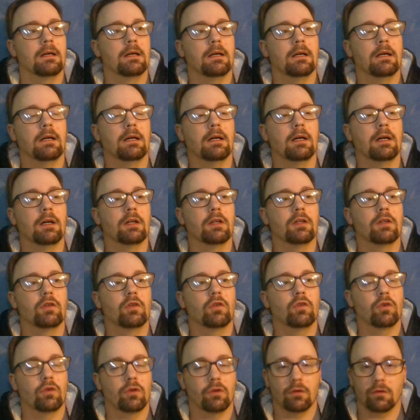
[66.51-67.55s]
Uh,
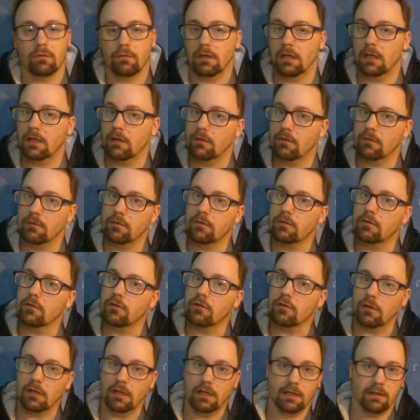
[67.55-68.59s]
took it around,
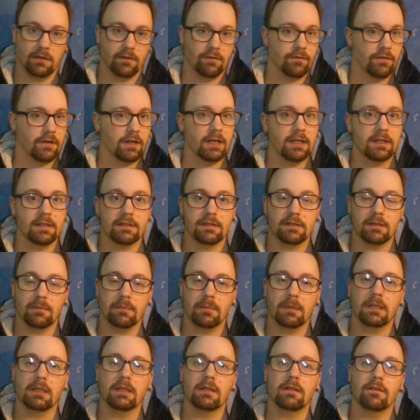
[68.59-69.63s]
trying to find
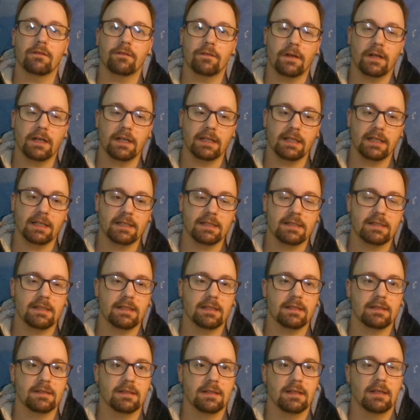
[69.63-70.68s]
somebody to finance
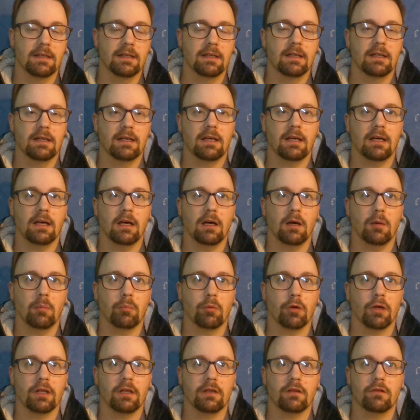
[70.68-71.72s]
it. Uh,
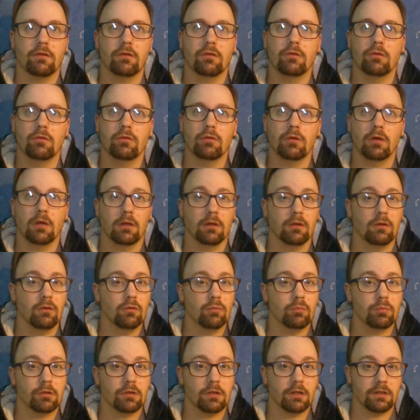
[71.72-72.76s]
brought it to a new
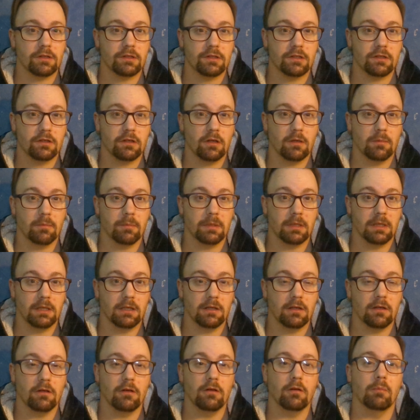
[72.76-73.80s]
production company
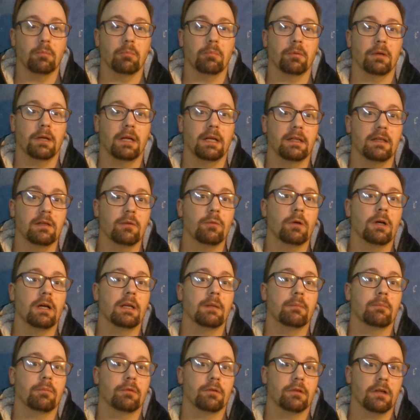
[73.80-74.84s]
called
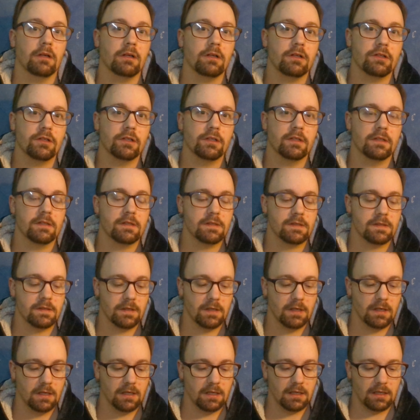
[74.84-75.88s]
Brandywine Productions
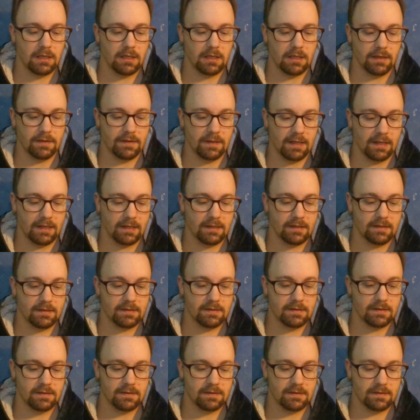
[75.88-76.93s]
uh, that
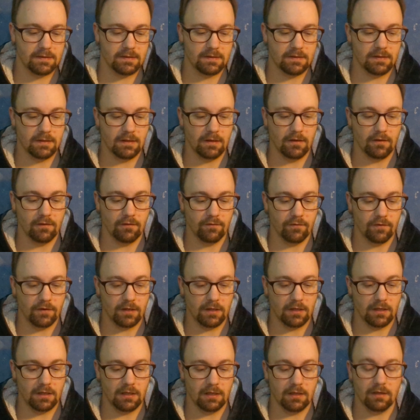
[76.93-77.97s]
consisted of
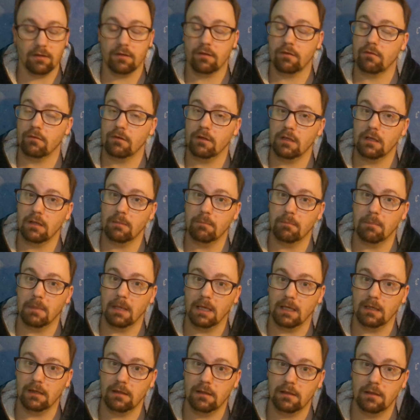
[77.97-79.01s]
uh, three
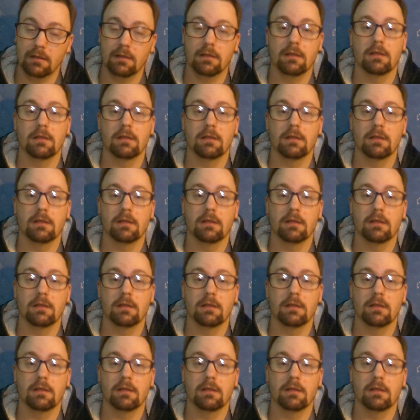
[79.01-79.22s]
men.